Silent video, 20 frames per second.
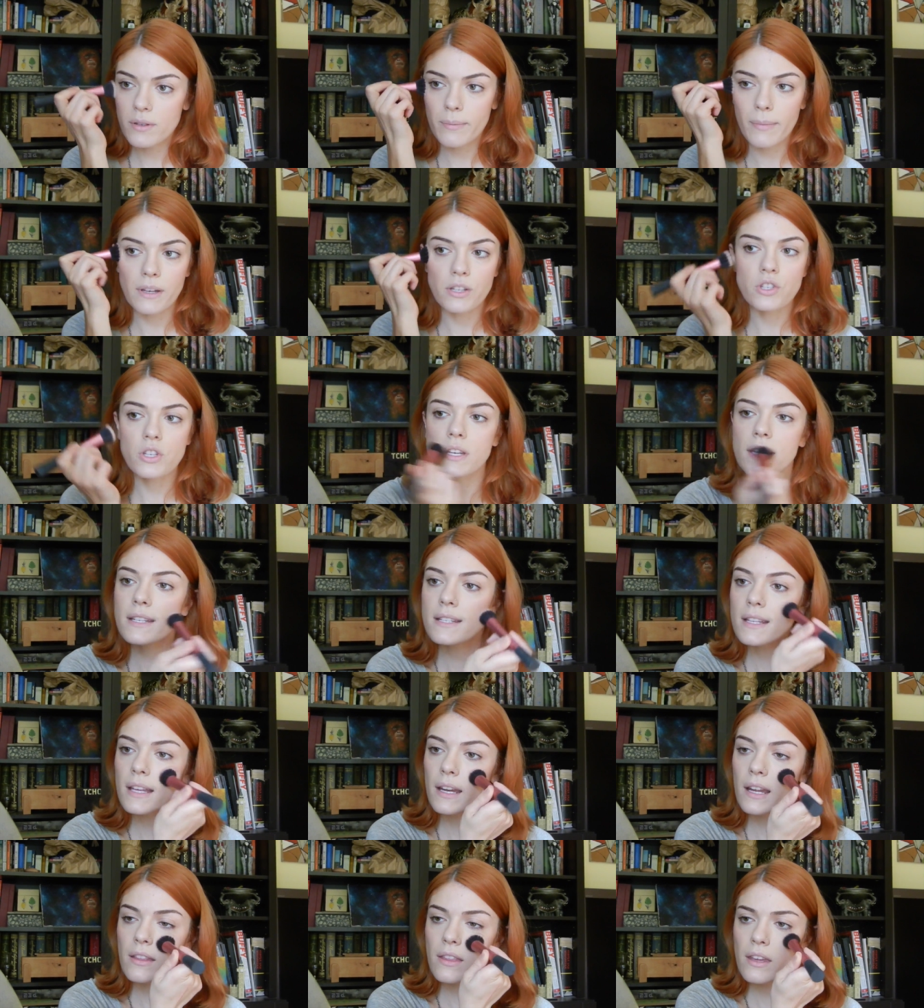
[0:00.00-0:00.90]
of my cheeks,
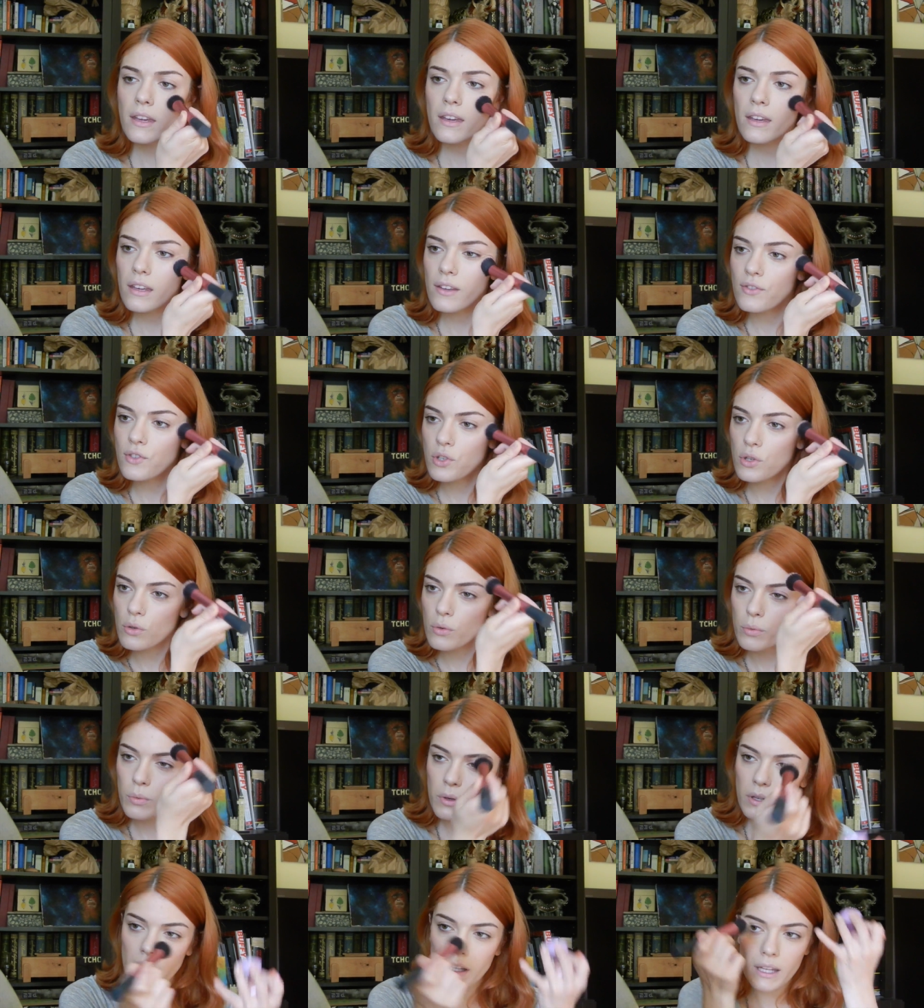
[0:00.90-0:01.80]
and I think it gives you a
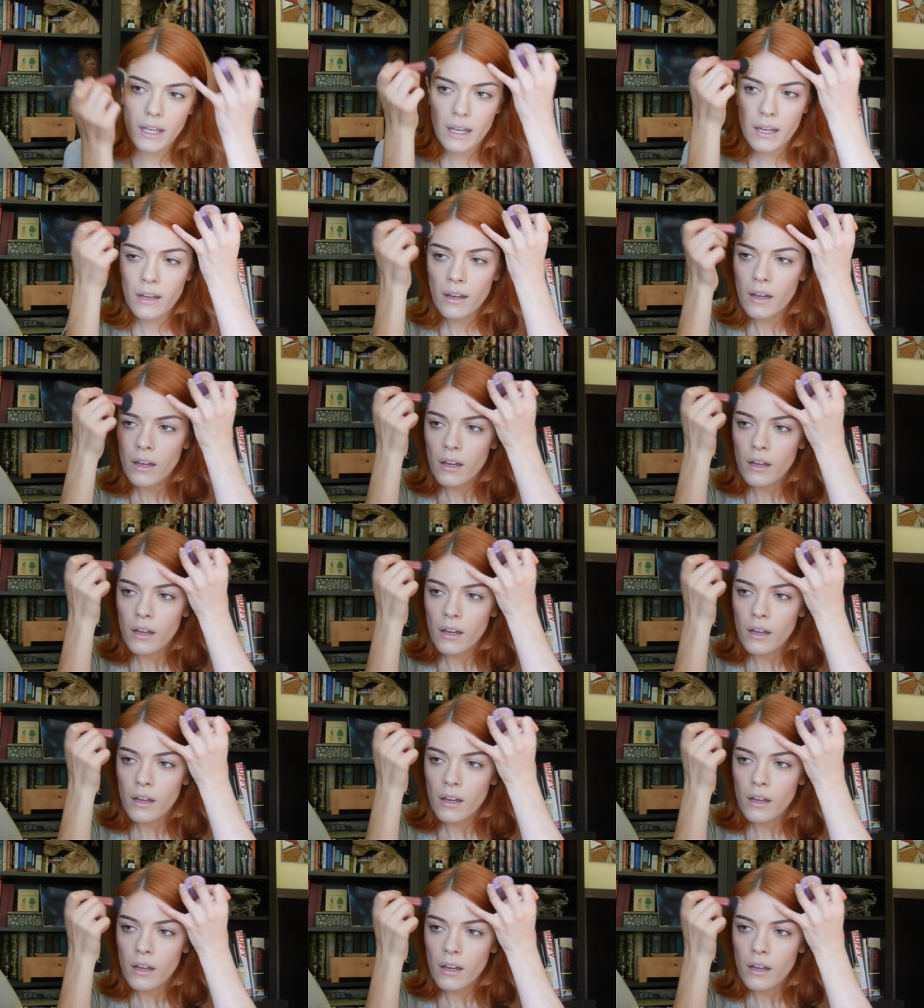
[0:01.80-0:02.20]
really